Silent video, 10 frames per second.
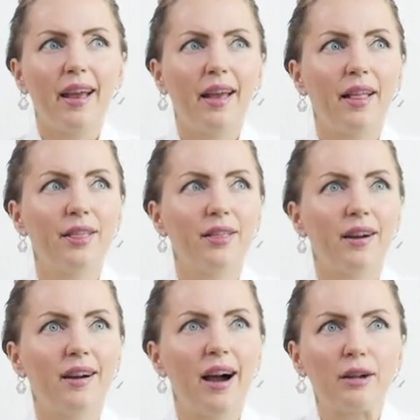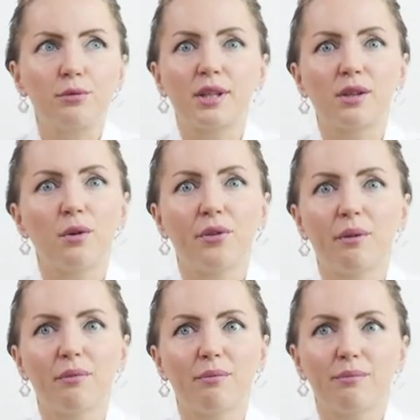and uh, I resold
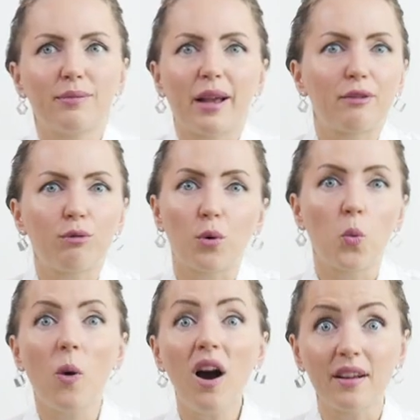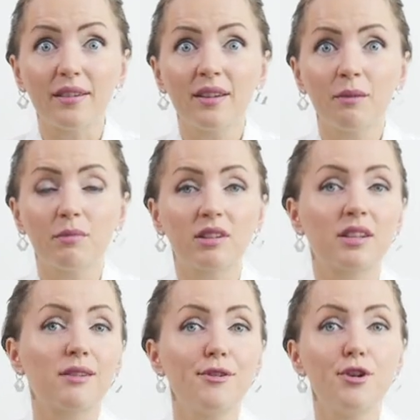them like for one
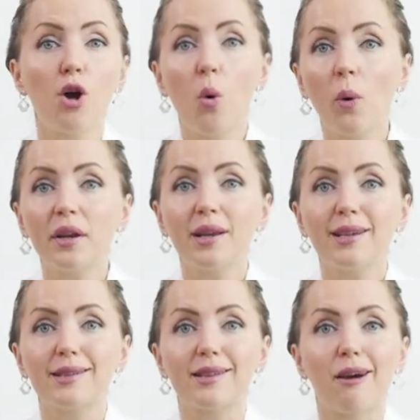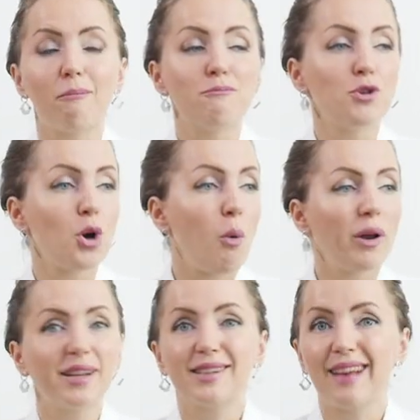because no one needs them. No
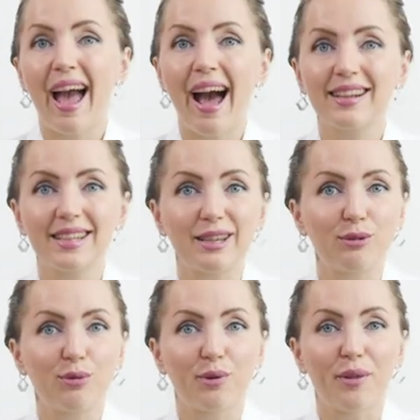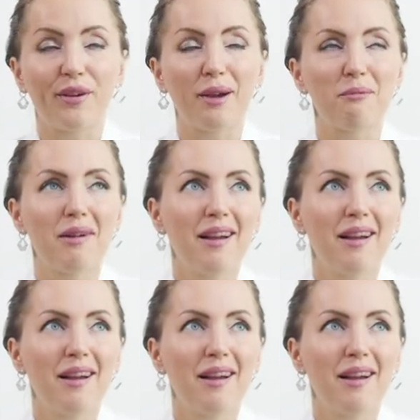one is asking for them.